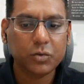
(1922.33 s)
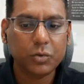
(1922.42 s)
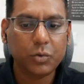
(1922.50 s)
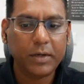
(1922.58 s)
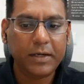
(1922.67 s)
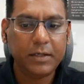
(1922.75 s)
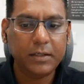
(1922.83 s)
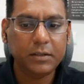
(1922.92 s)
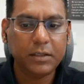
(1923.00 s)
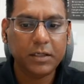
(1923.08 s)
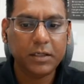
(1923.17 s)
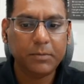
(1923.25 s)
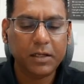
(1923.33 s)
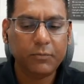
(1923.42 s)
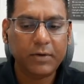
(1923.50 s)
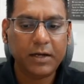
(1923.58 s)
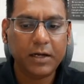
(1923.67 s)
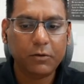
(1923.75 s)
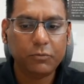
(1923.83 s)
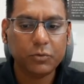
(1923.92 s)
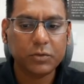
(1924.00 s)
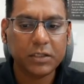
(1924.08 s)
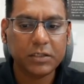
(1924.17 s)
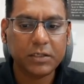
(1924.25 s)
23 million went down to
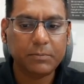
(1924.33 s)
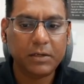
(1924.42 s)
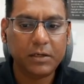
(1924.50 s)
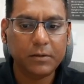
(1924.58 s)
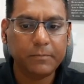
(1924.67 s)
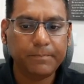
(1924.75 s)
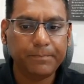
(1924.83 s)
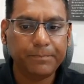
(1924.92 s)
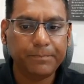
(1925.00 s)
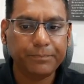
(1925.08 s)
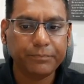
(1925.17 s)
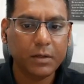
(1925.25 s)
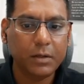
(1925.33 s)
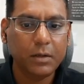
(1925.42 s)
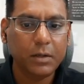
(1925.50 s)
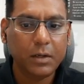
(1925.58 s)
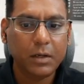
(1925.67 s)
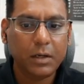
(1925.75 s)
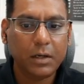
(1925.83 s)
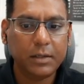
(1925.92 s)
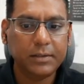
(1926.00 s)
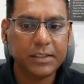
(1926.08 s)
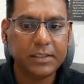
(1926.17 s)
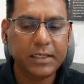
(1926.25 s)
60 million.
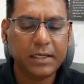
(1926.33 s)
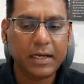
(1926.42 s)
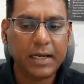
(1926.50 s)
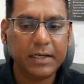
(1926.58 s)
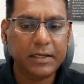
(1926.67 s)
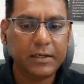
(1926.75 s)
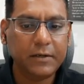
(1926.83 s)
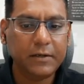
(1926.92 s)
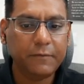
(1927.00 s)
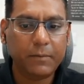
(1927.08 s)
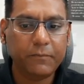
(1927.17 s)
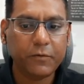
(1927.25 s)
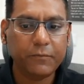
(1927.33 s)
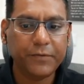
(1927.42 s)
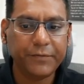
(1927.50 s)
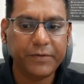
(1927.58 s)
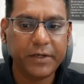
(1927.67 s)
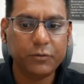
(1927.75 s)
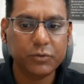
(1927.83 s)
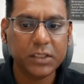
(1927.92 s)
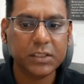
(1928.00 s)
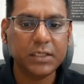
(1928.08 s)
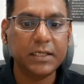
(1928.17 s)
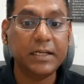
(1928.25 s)
This decline in the farm from 50 to
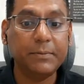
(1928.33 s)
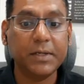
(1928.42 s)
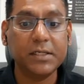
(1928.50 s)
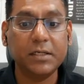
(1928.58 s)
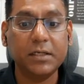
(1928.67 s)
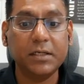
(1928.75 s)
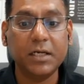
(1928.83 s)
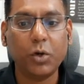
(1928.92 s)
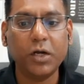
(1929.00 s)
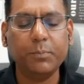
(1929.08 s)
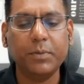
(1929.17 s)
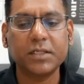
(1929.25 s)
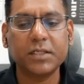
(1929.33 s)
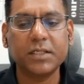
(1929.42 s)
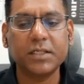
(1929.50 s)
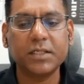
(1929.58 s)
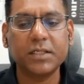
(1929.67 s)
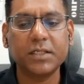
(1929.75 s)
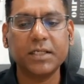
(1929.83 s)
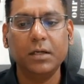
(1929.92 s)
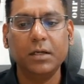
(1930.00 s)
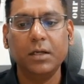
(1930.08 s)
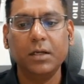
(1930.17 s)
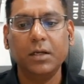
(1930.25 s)
60 represented what percent
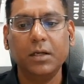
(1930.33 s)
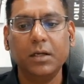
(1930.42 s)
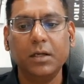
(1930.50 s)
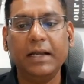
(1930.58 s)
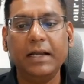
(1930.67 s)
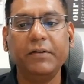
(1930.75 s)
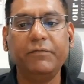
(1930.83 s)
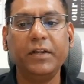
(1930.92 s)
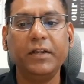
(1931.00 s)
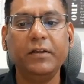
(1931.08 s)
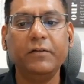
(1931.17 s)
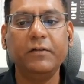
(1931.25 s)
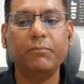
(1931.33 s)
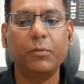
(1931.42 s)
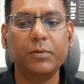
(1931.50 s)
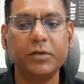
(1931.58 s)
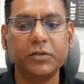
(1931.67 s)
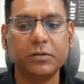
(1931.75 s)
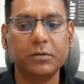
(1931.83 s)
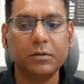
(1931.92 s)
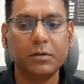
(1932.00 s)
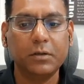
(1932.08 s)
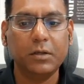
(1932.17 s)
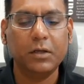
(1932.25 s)
of 1950 farm population?
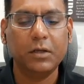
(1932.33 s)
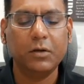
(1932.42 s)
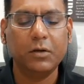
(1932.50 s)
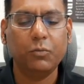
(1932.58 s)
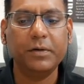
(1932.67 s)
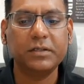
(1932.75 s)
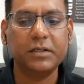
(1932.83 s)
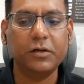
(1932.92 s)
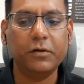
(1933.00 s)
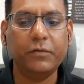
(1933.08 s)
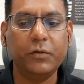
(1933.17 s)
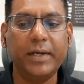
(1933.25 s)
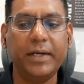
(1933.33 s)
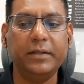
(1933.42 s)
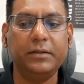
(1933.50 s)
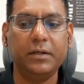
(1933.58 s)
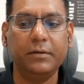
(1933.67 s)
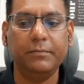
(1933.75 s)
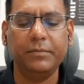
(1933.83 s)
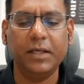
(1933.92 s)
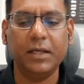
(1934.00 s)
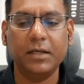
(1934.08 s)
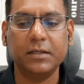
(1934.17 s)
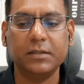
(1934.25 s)
What percent of 23? They
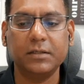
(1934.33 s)
are asking.